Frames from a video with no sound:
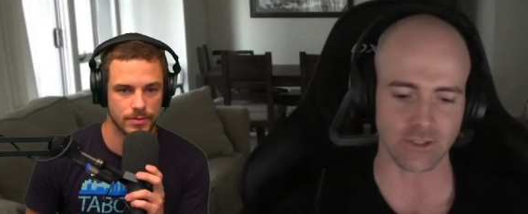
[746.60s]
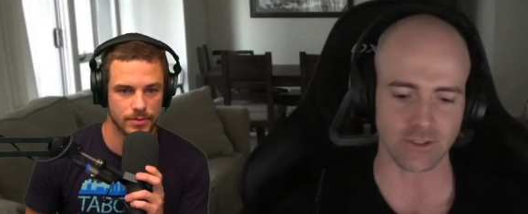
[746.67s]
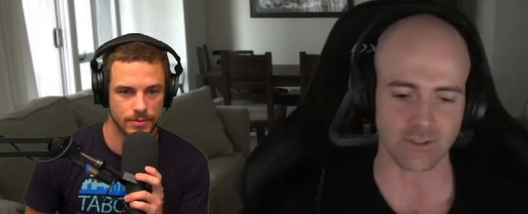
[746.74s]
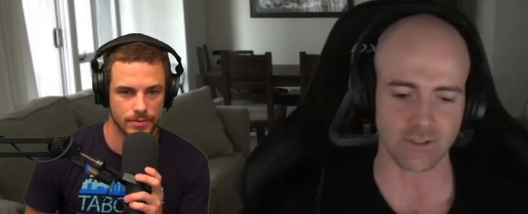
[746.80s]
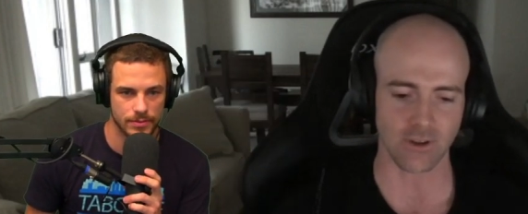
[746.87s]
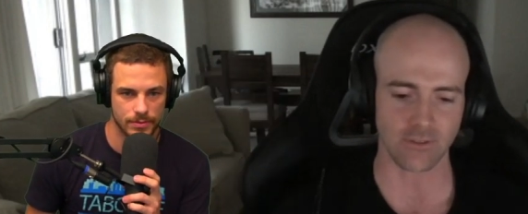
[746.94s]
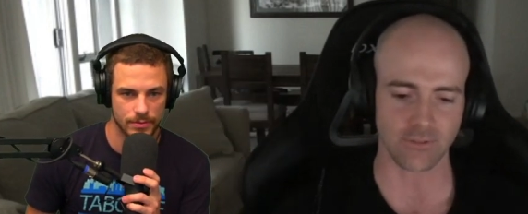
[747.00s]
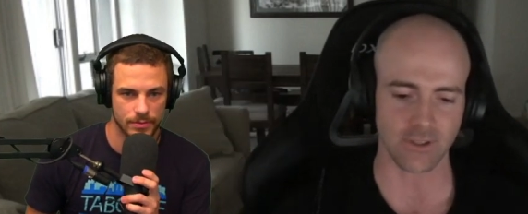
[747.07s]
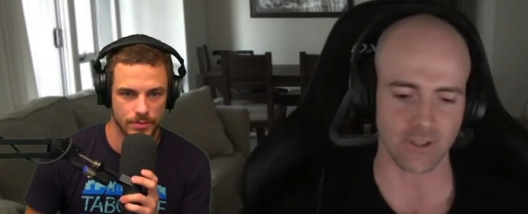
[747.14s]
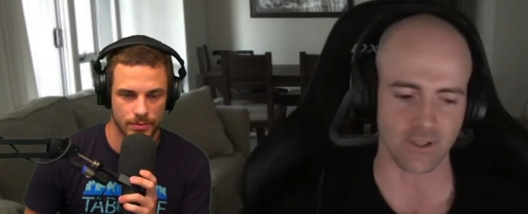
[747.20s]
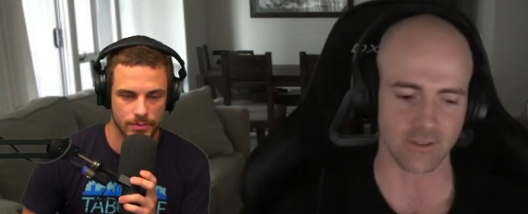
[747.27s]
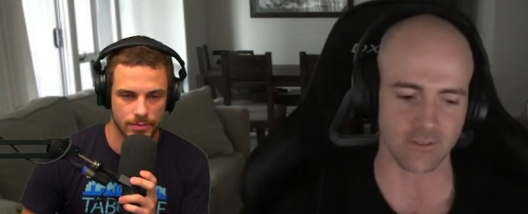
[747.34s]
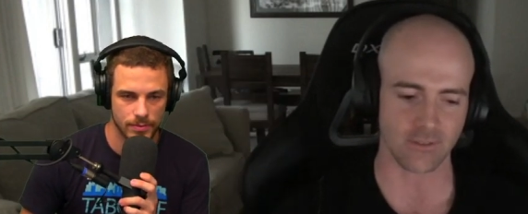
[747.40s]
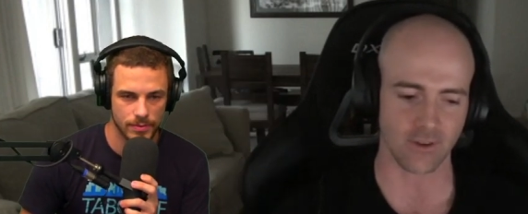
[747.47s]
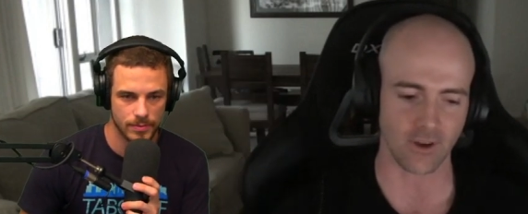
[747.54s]
Speaker 1: has solved it
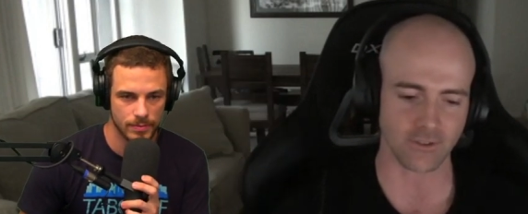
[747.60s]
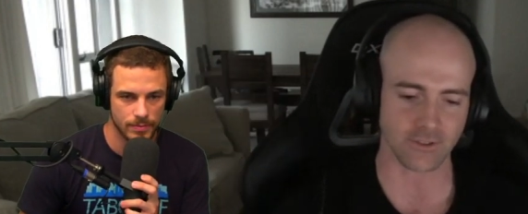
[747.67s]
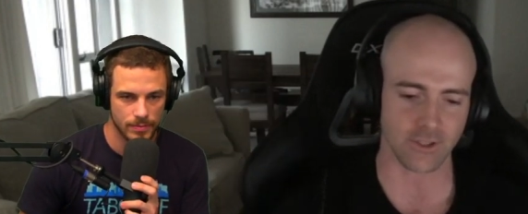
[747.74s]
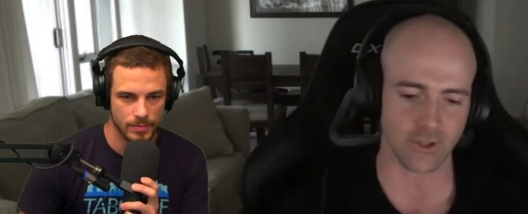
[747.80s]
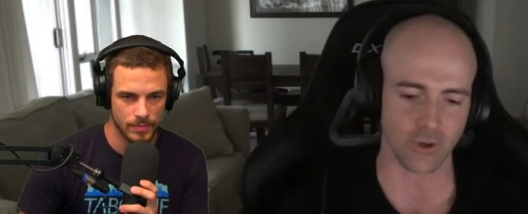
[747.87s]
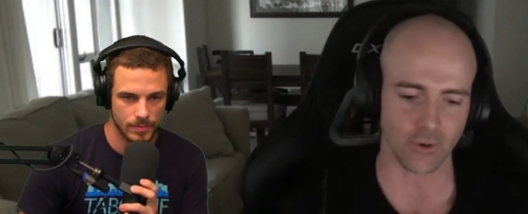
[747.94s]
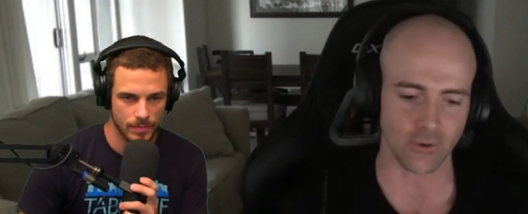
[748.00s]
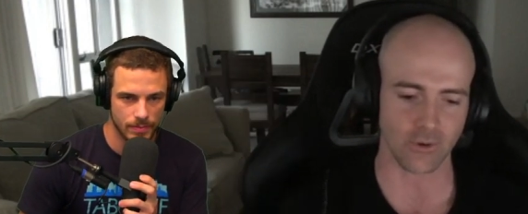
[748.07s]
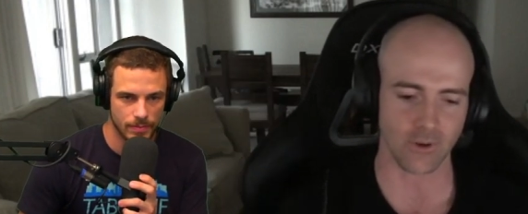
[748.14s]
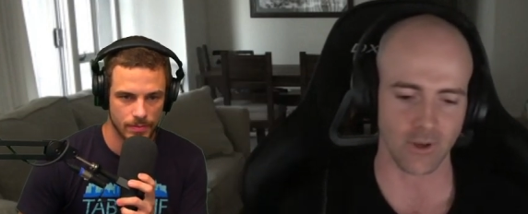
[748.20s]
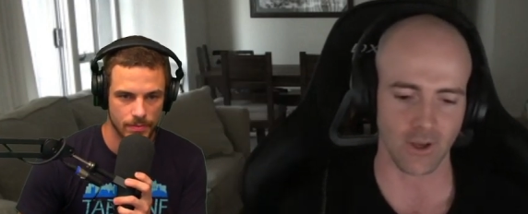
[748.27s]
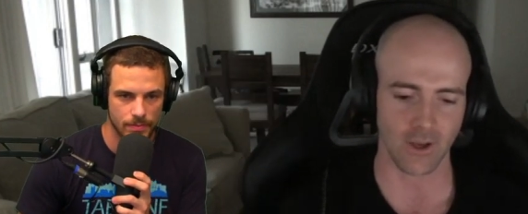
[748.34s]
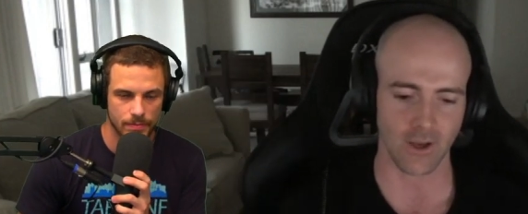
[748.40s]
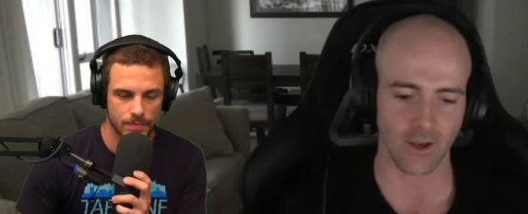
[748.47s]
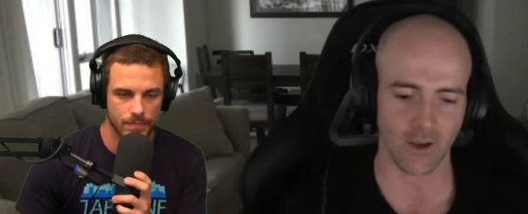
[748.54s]
also,
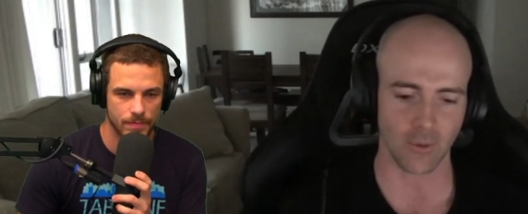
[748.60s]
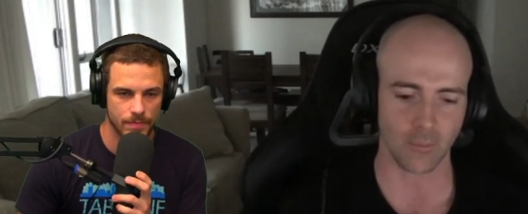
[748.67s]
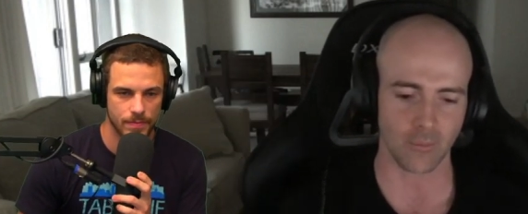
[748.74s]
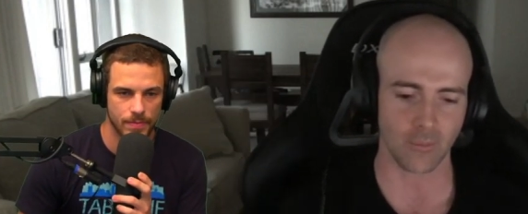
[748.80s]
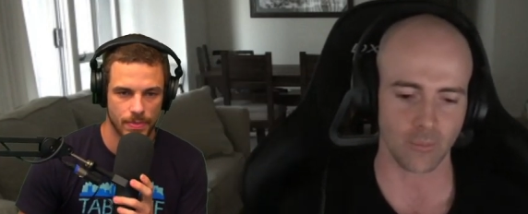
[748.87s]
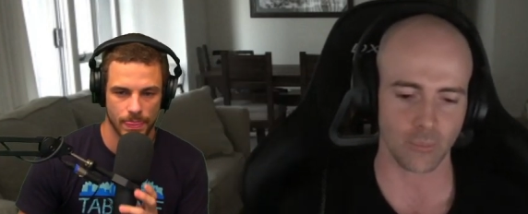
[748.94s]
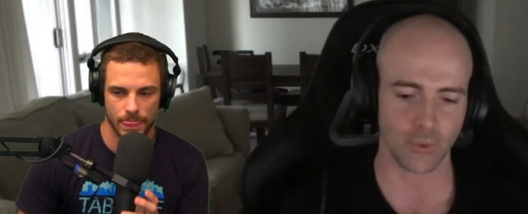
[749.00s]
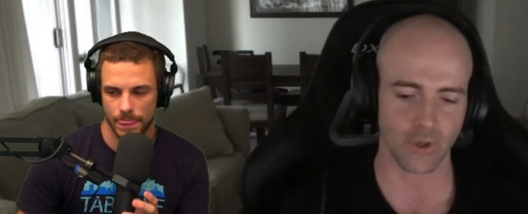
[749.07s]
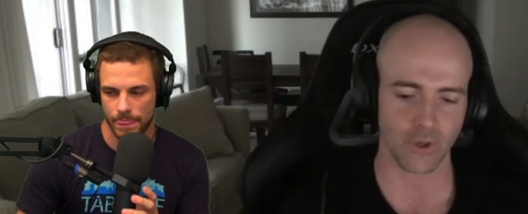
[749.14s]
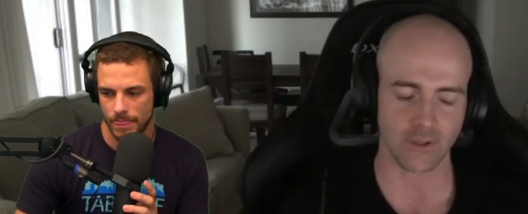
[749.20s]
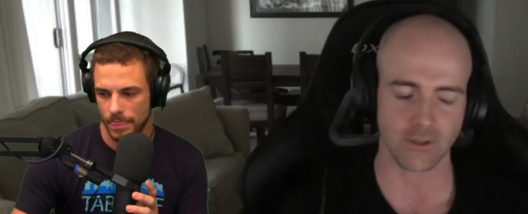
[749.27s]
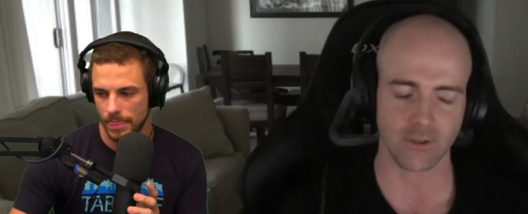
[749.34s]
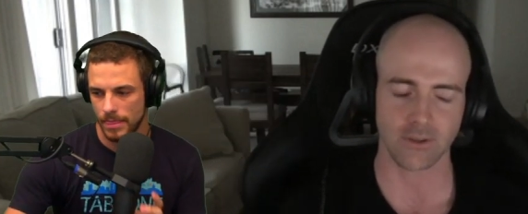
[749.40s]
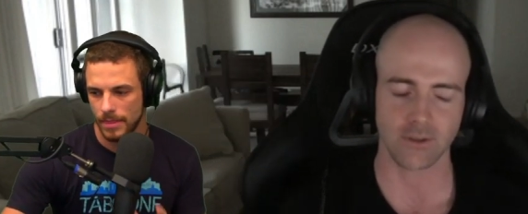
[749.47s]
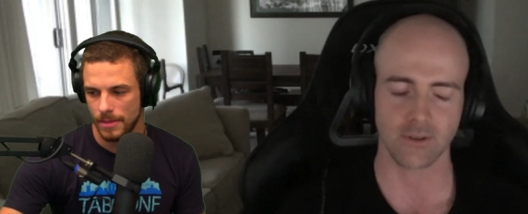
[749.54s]
um, but
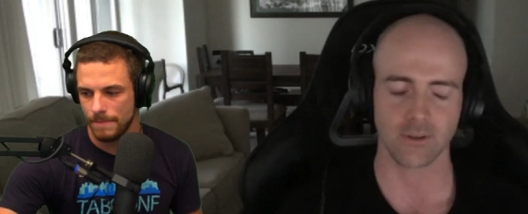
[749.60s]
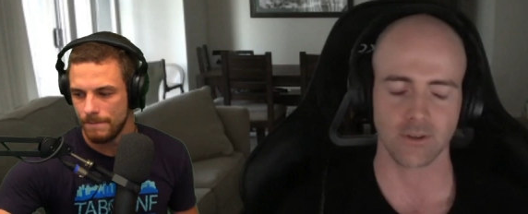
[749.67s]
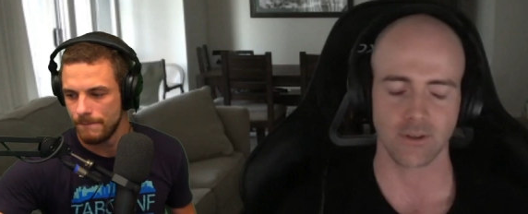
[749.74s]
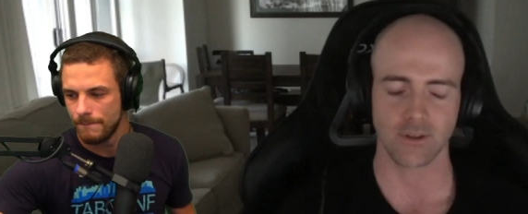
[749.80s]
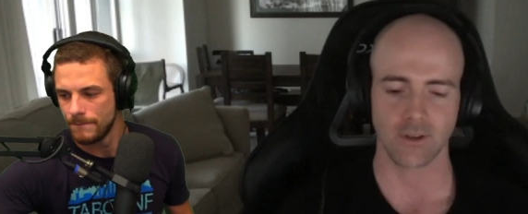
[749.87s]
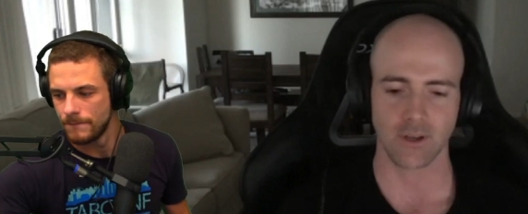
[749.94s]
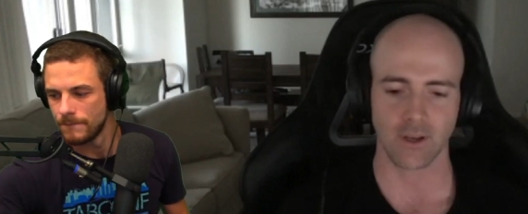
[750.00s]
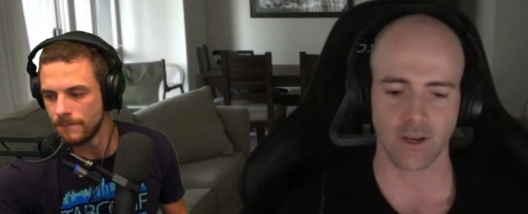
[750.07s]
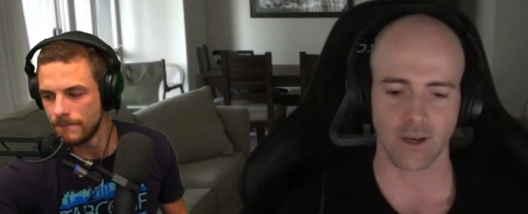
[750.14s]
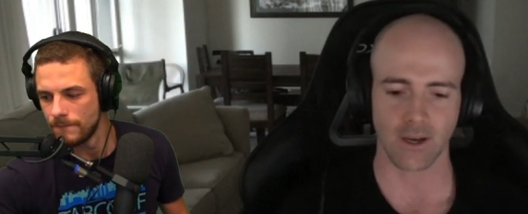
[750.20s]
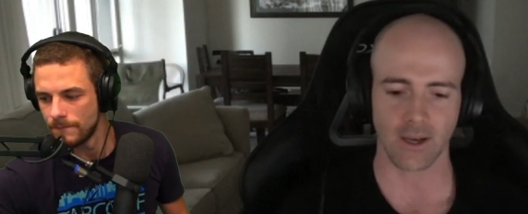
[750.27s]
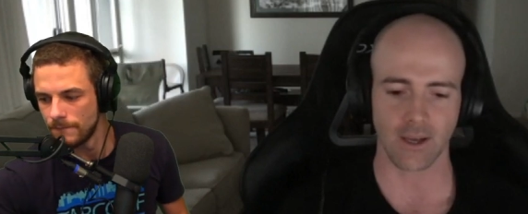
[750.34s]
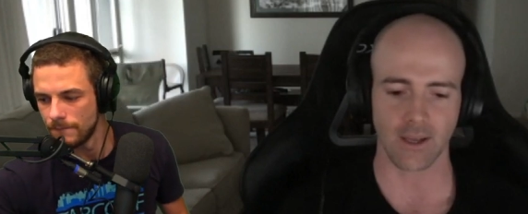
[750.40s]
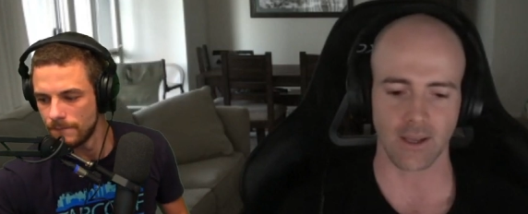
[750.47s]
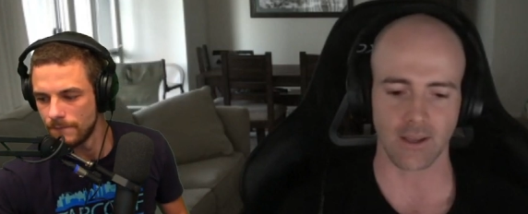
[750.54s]

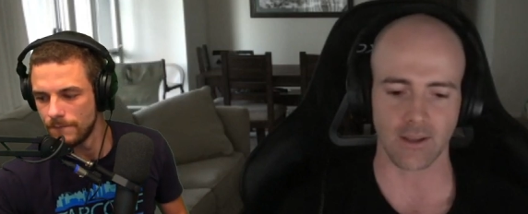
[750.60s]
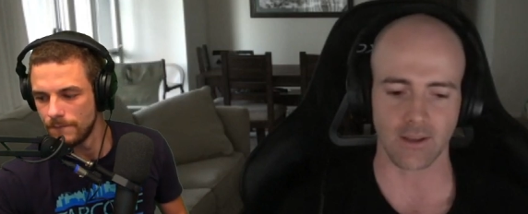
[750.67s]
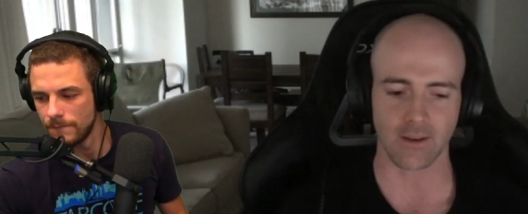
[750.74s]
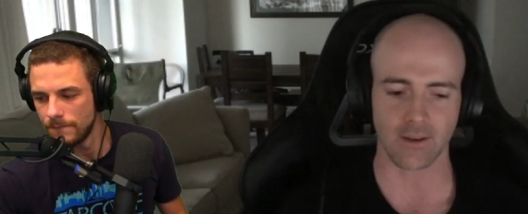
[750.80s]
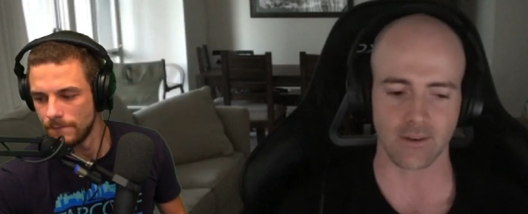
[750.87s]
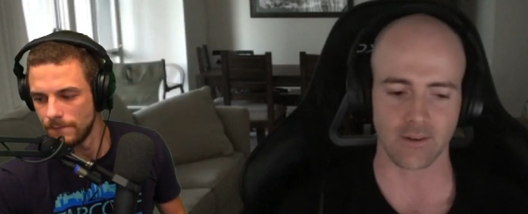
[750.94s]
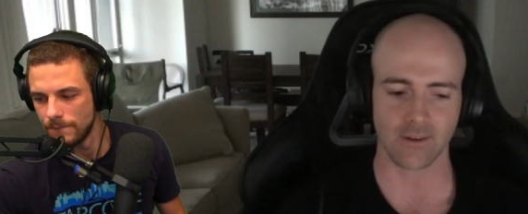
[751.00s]
I,